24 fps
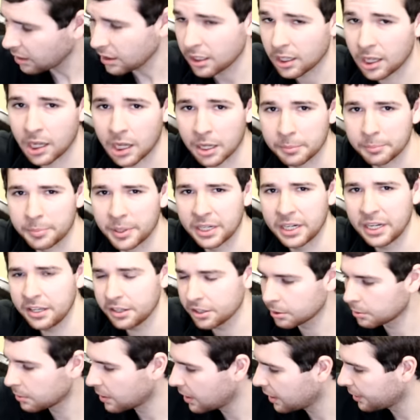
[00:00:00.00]
Um, but
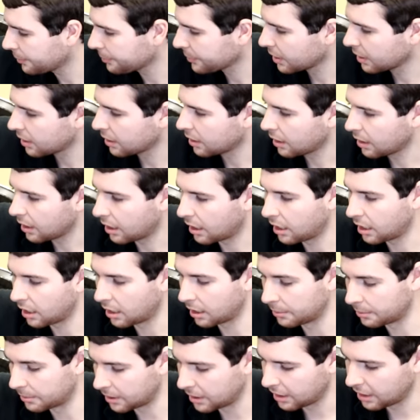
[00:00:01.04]
either way,
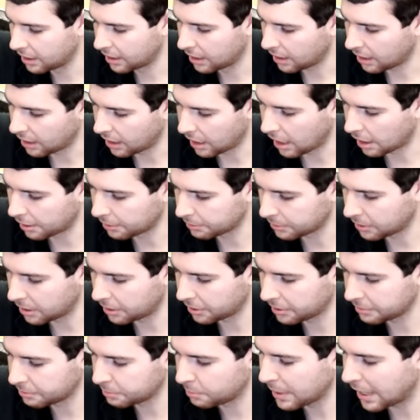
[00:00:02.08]
um, I'll,
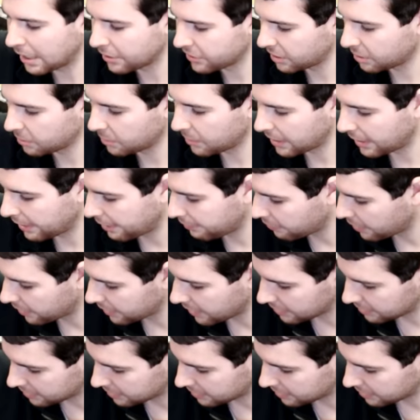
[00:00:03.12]
I'll, mount it whenever I